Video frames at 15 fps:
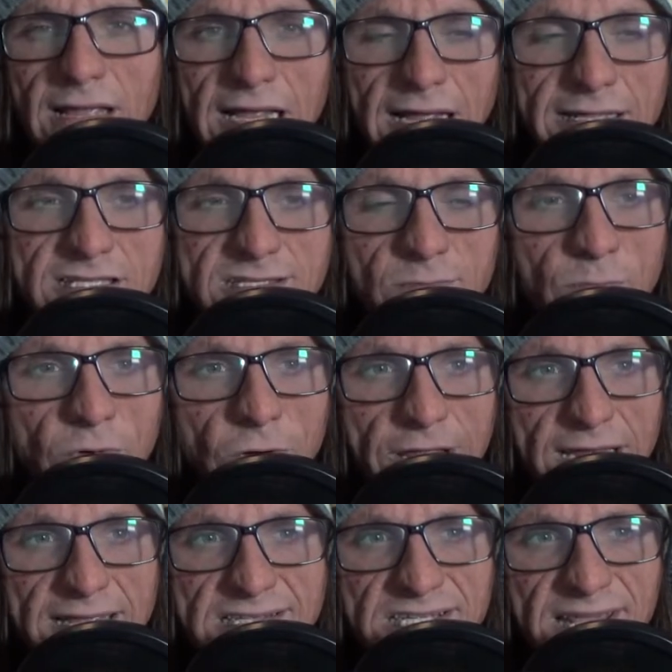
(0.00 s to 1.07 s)
at some point
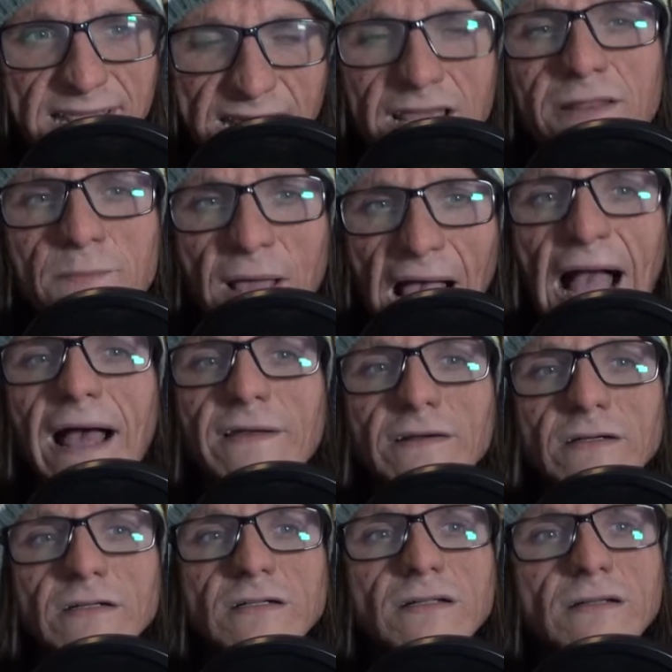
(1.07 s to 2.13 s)
is Kid
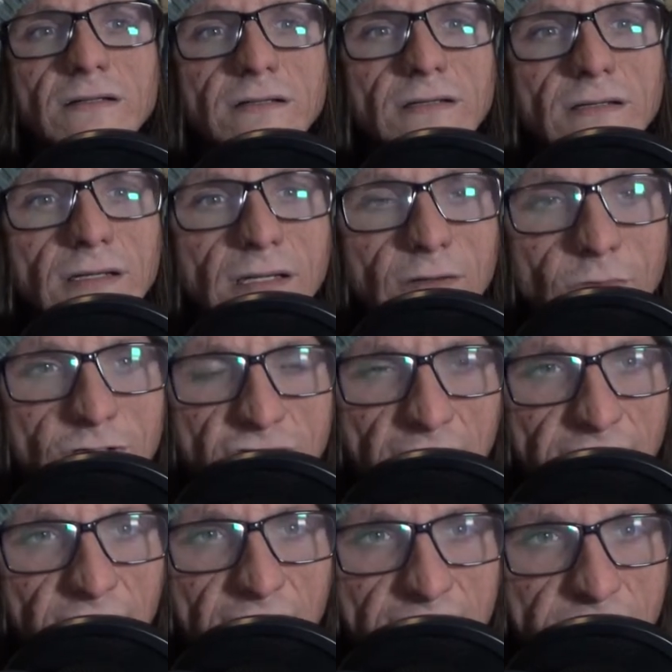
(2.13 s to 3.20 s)
Paddle, which I
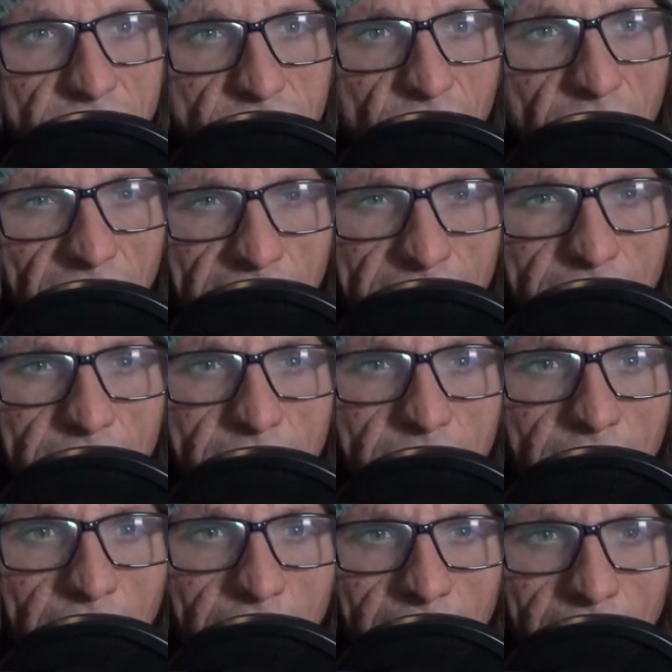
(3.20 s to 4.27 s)
liked a lot.
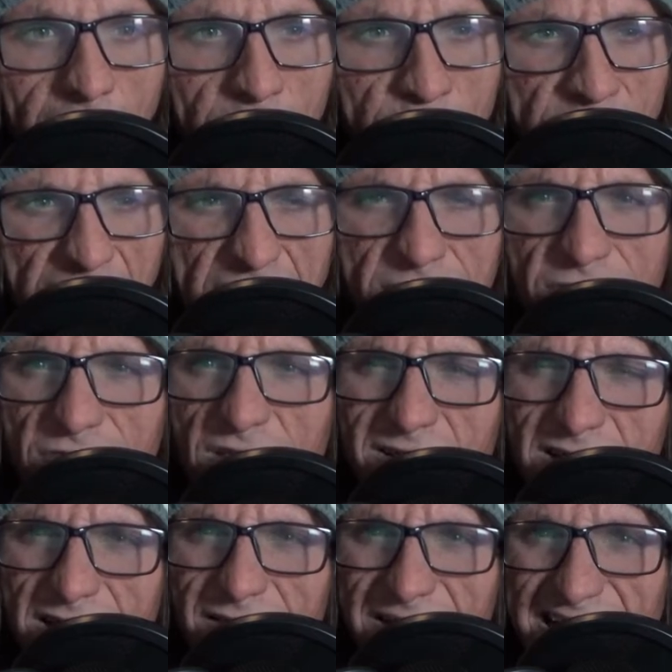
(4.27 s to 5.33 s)
Um, but I feel
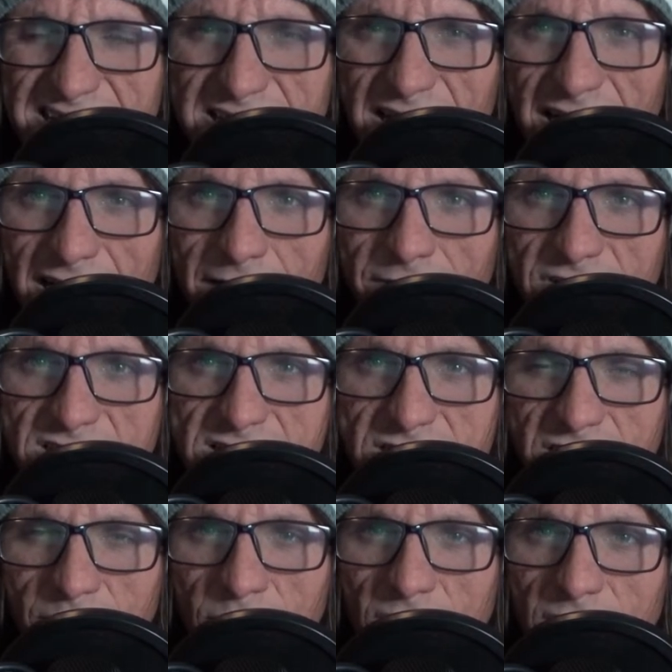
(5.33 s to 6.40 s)
like that's kind of a
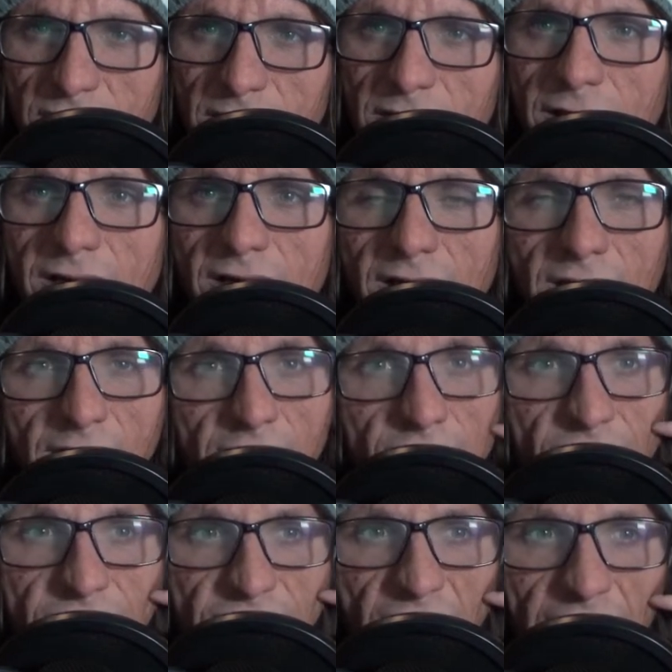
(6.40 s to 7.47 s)
similar
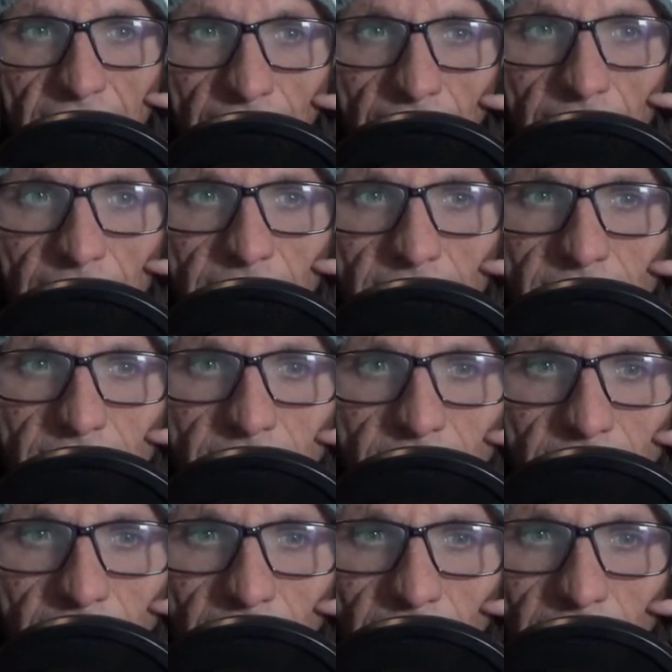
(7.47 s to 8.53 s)
thing.
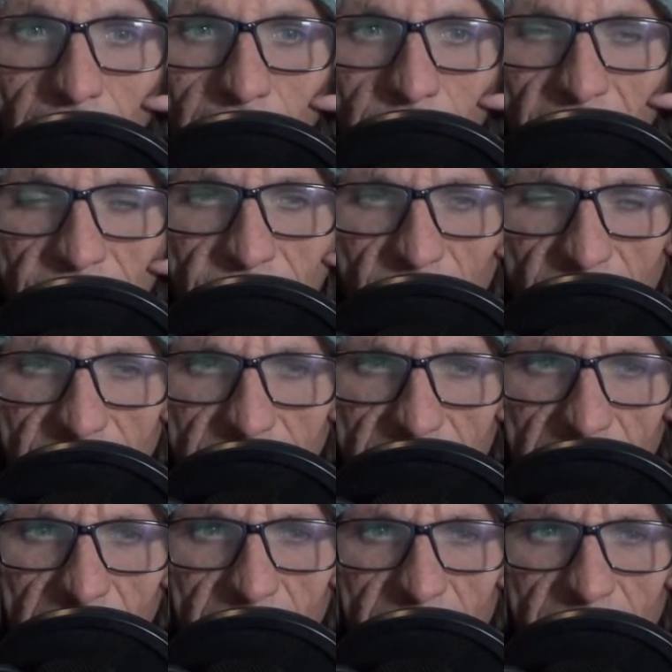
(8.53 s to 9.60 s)
Um, I feel like
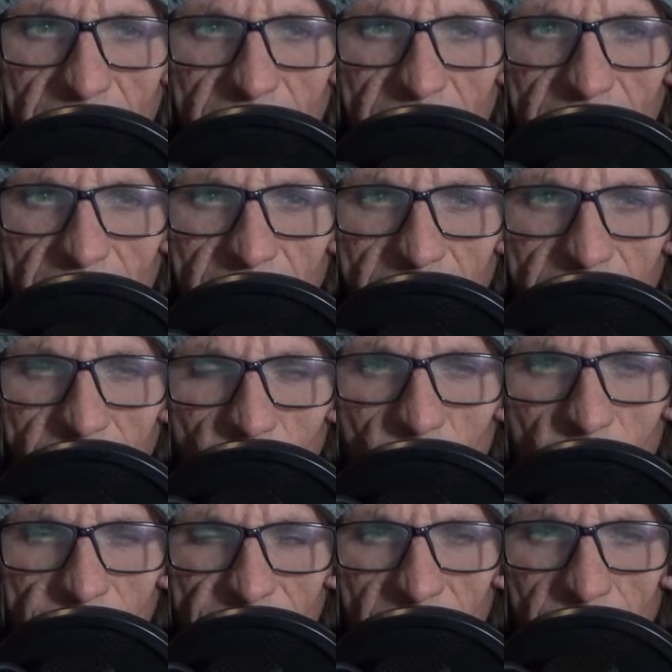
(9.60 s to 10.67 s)
Kid, the
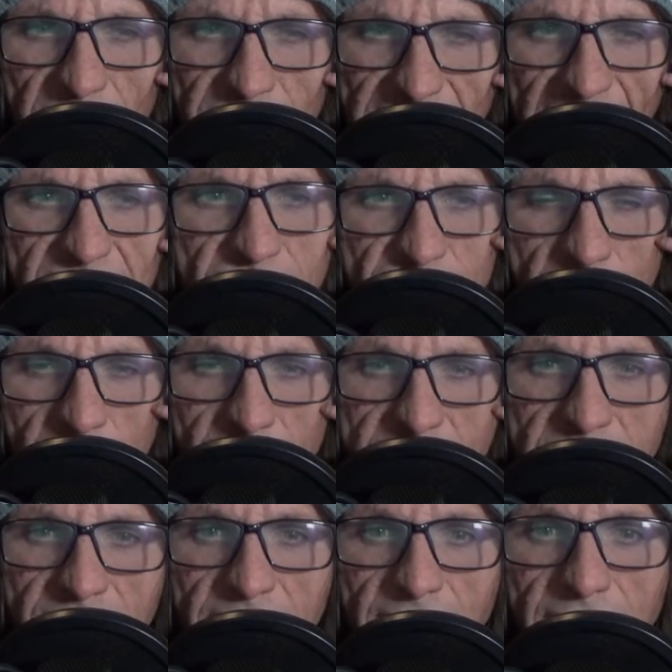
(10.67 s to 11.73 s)
whole thing about that show
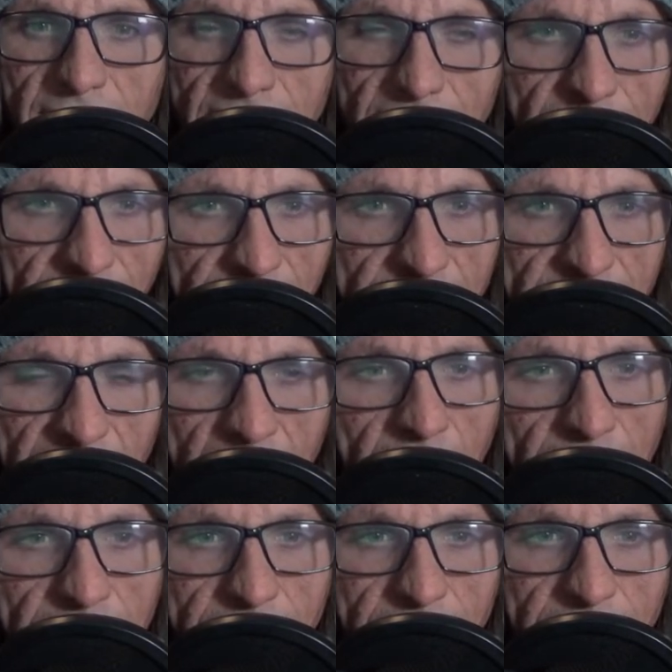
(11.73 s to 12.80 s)
is Kid
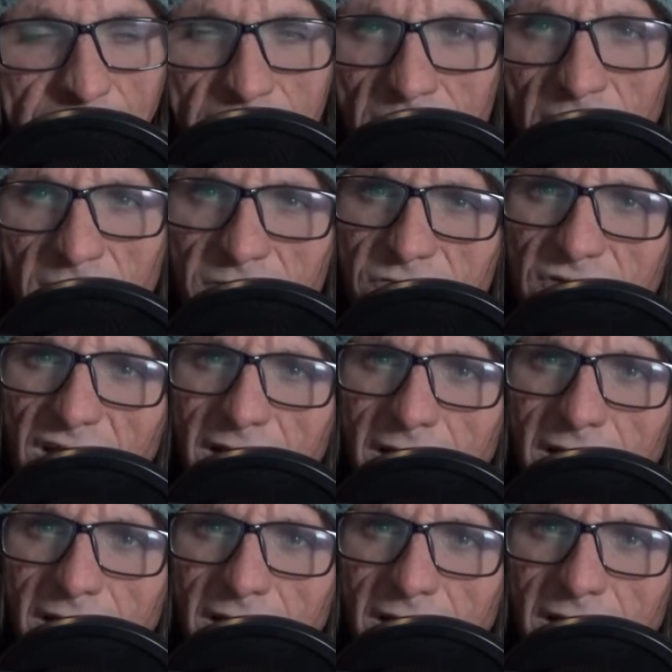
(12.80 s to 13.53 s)
kind of he loved